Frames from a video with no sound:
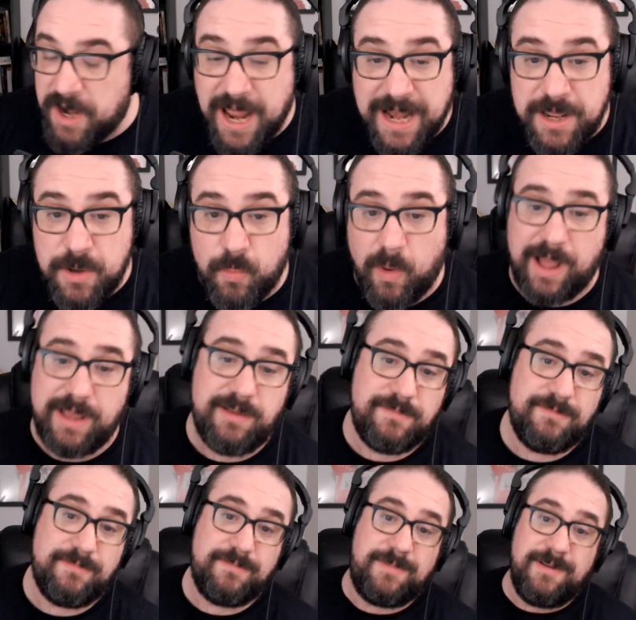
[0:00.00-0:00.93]
anyway,
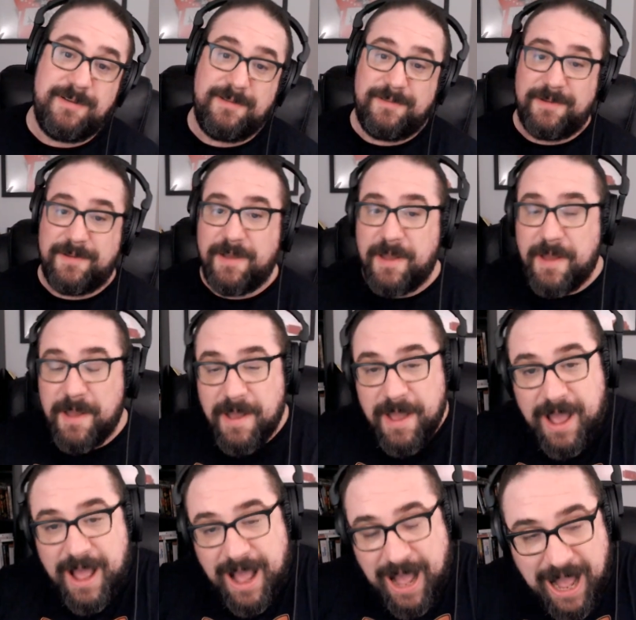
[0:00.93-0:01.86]

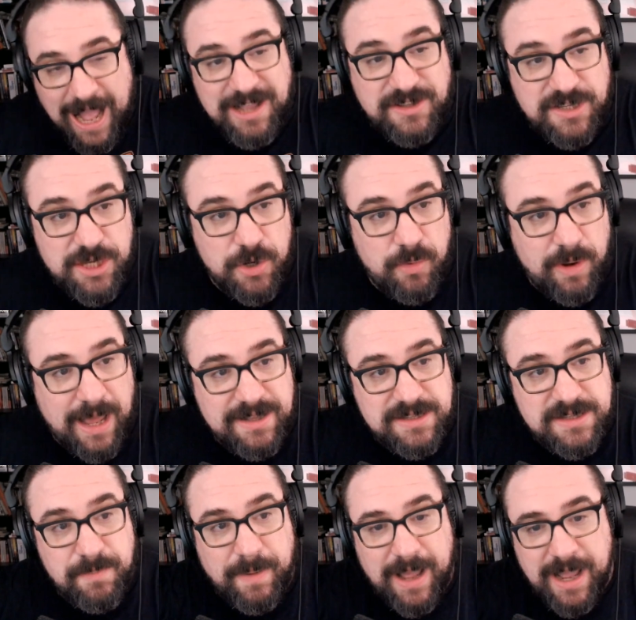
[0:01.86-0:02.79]
I do
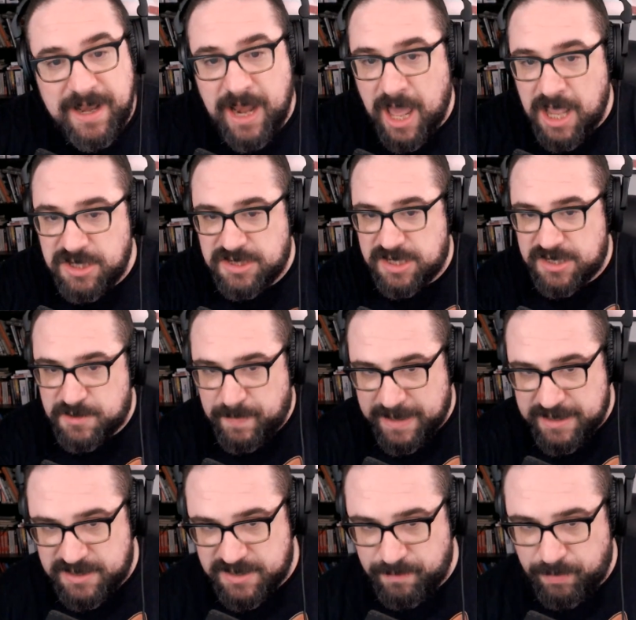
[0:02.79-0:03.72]
like to buy nice
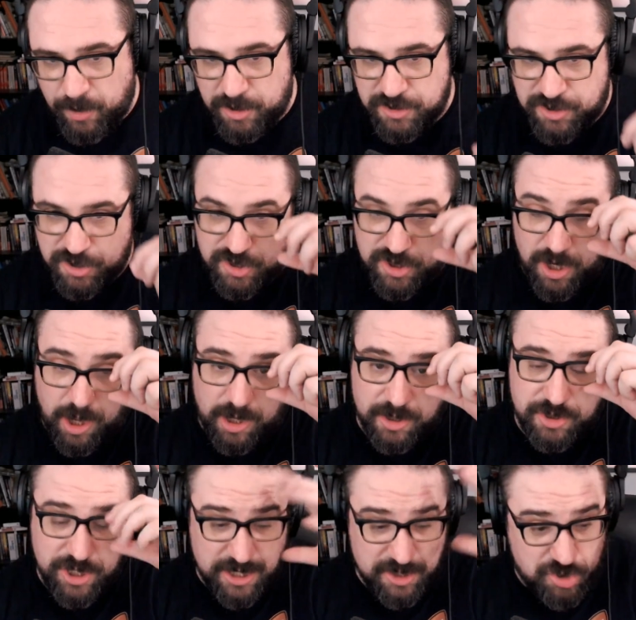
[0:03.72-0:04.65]
expensive bottles of
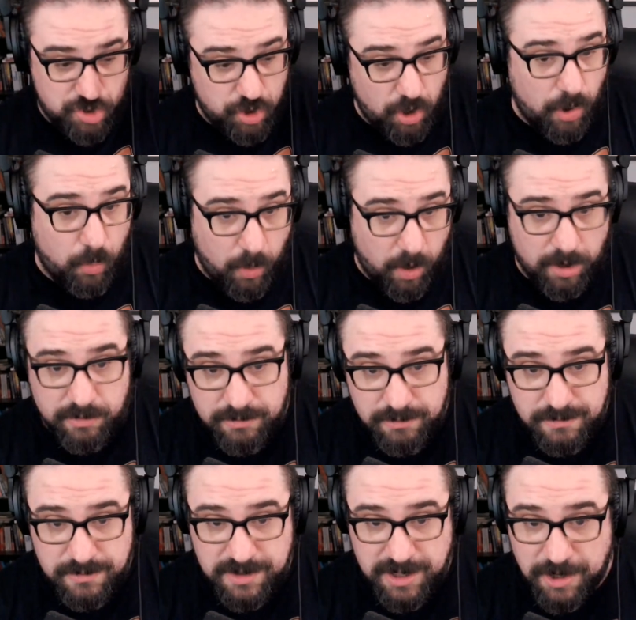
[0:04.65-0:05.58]
scotch, and I saw
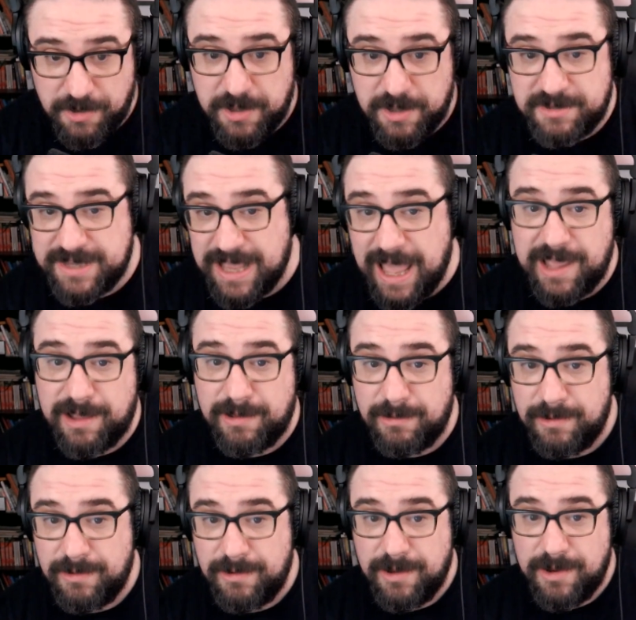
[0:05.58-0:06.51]
one the other day.
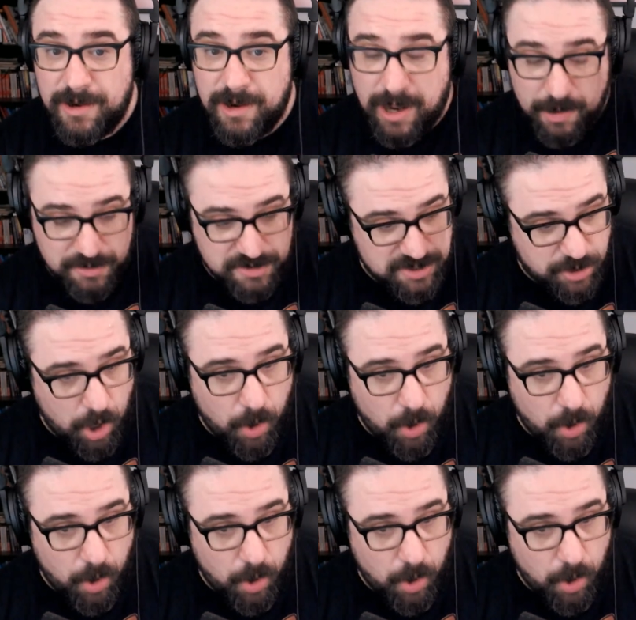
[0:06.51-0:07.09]
I was